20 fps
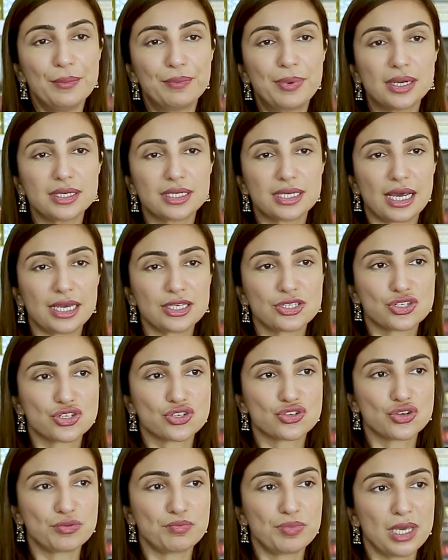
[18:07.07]
But I
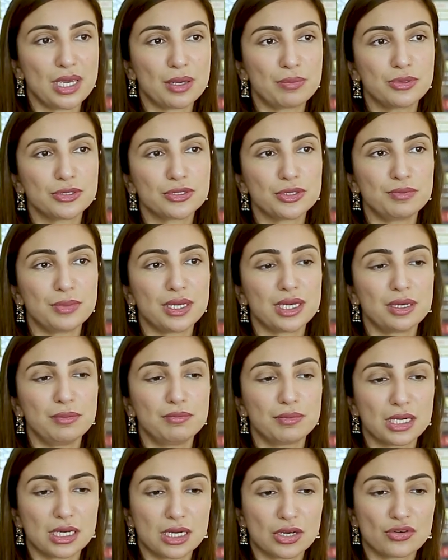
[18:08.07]
should be able to make a
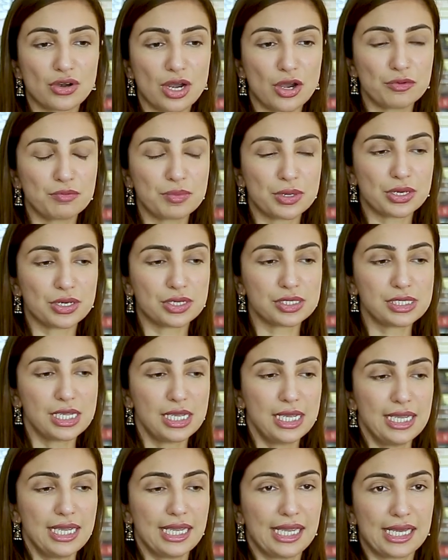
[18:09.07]
middle ground
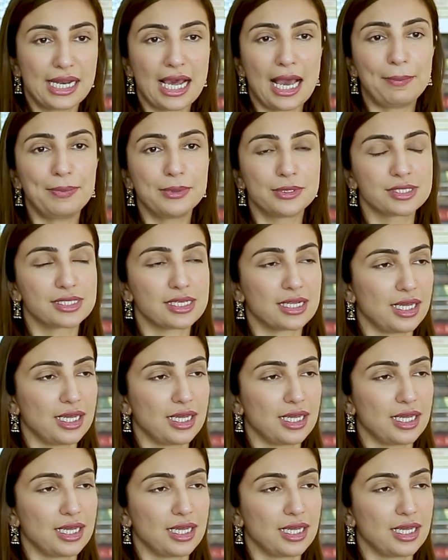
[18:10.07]
because it happens.